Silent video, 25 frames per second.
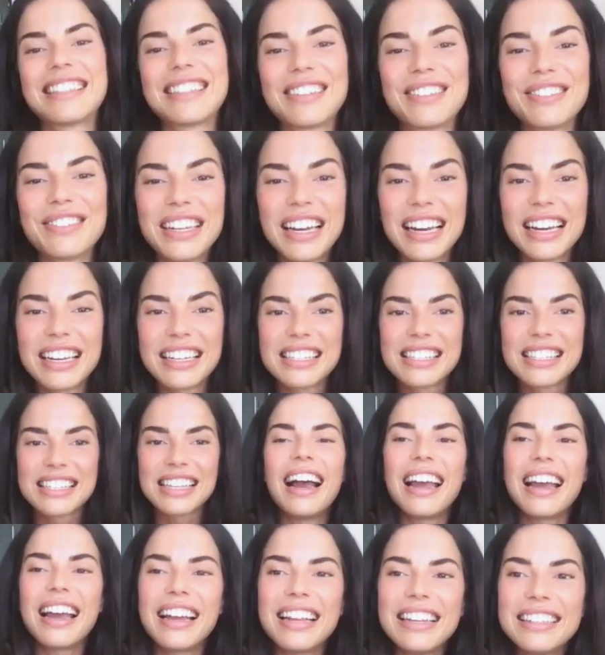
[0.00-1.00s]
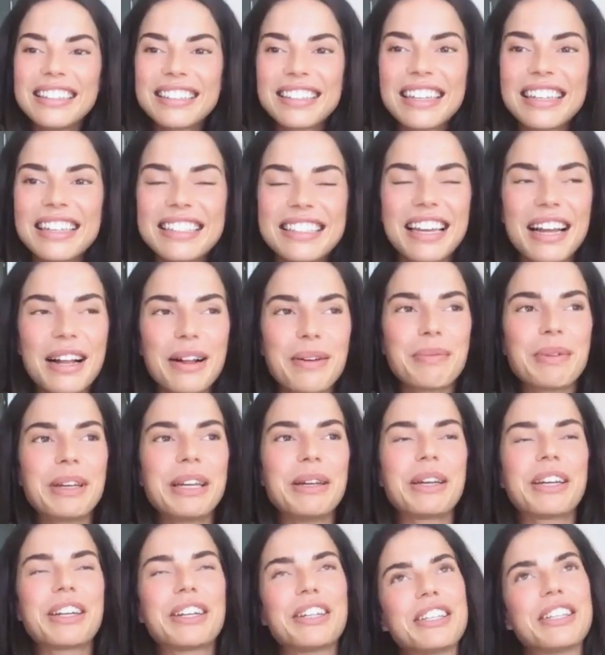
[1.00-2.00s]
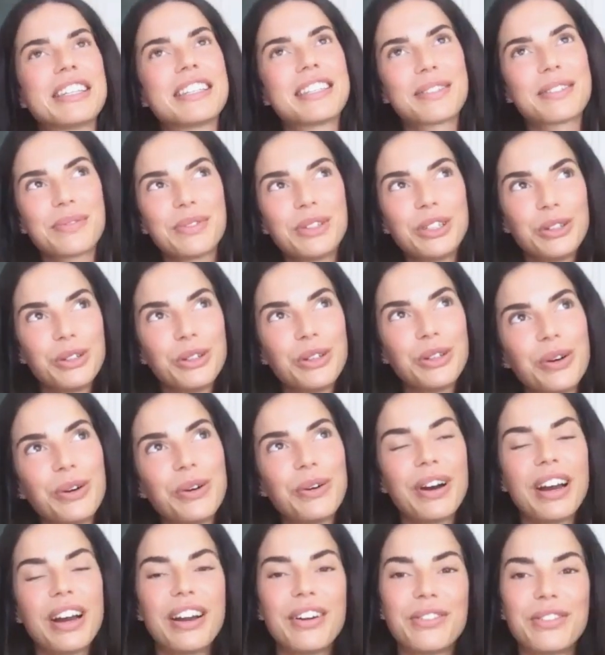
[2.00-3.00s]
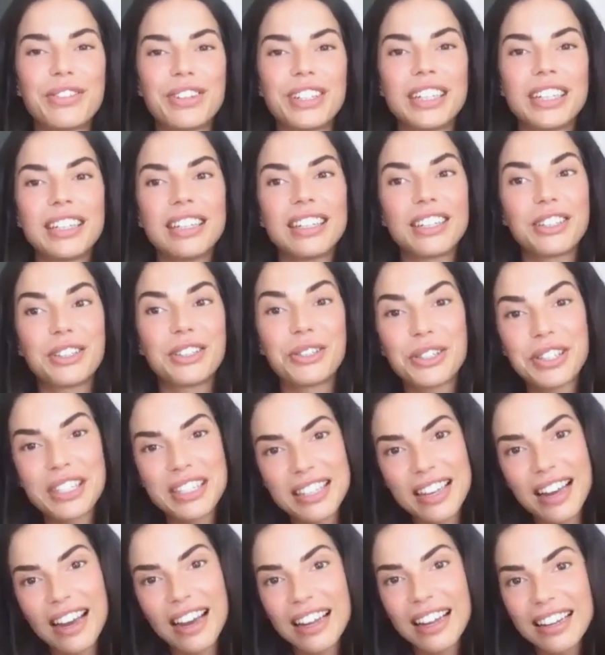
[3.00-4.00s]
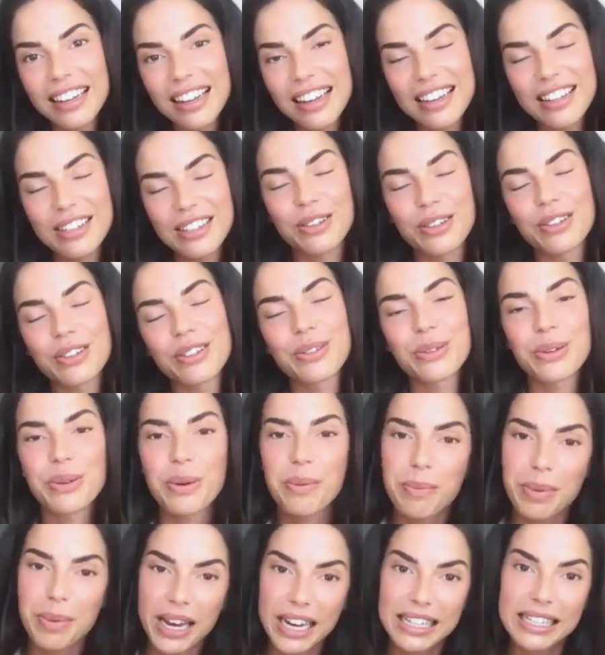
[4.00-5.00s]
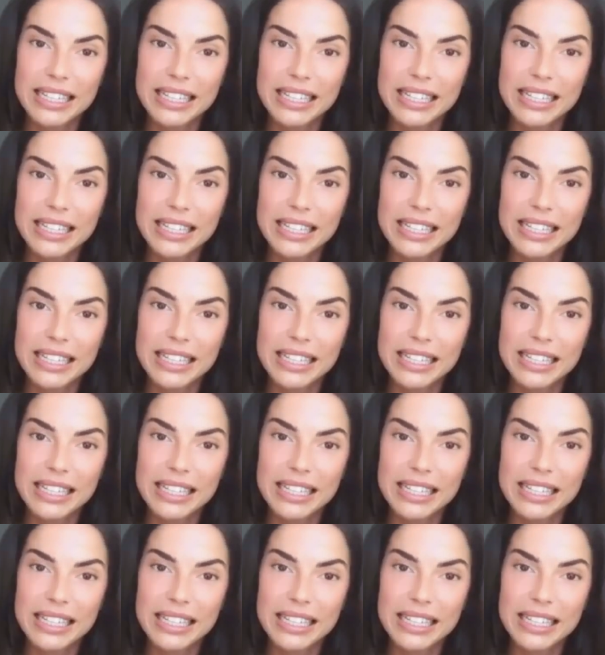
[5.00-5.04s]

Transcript: So nice. And tell me, because you know every good side has also a bad